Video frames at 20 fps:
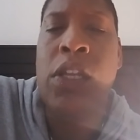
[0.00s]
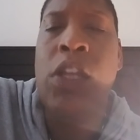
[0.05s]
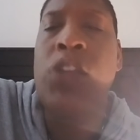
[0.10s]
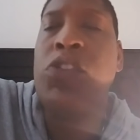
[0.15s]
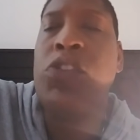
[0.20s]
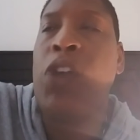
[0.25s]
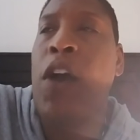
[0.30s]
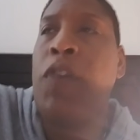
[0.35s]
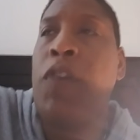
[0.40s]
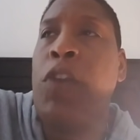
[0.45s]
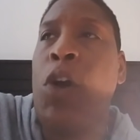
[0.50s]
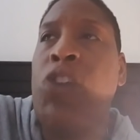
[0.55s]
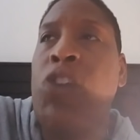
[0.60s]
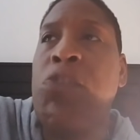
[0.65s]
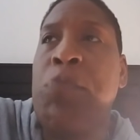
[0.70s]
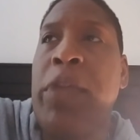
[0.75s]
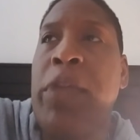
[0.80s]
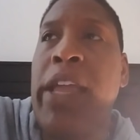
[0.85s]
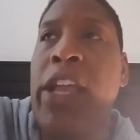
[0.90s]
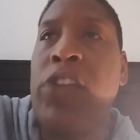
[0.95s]
So if
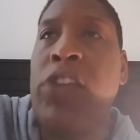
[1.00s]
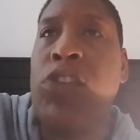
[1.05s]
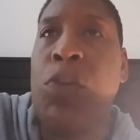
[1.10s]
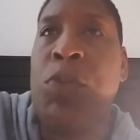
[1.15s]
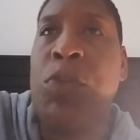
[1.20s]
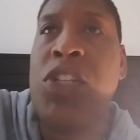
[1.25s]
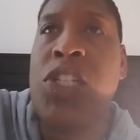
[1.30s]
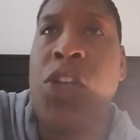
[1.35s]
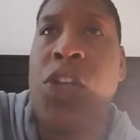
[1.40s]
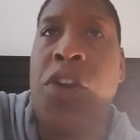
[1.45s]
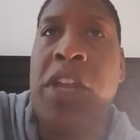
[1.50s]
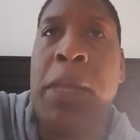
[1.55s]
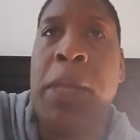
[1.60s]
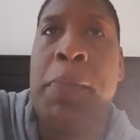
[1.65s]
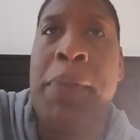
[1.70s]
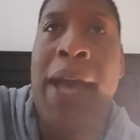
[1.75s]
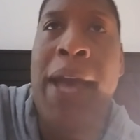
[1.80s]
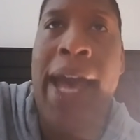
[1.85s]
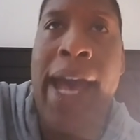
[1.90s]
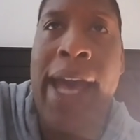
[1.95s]
those beings are returning
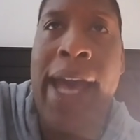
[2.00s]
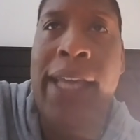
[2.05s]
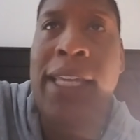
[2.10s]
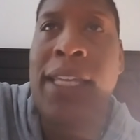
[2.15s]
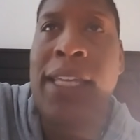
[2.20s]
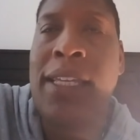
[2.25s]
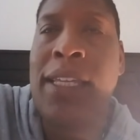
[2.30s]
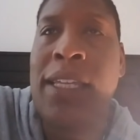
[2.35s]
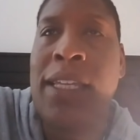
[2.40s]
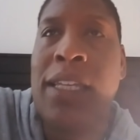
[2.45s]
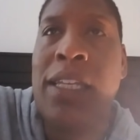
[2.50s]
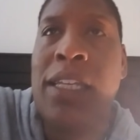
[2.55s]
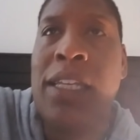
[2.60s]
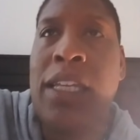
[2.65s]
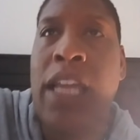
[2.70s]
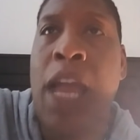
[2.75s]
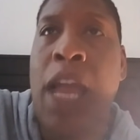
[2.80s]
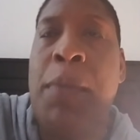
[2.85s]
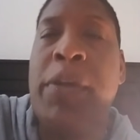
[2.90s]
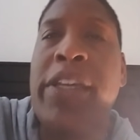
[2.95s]
back,
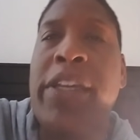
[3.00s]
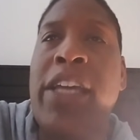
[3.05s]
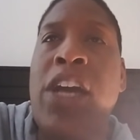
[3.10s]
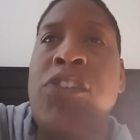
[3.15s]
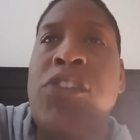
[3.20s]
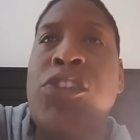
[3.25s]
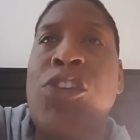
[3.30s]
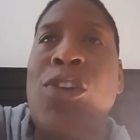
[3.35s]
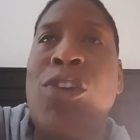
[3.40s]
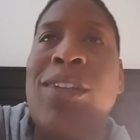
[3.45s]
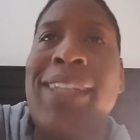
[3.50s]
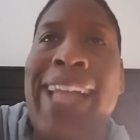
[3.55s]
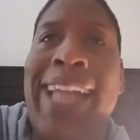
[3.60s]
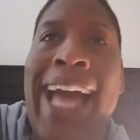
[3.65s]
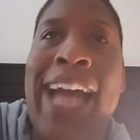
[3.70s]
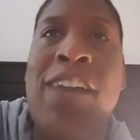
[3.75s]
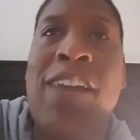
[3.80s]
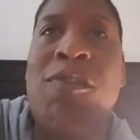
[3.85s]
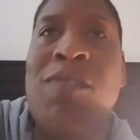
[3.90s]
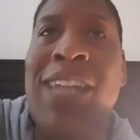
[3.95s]
and because of your
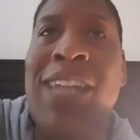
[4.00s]
lack of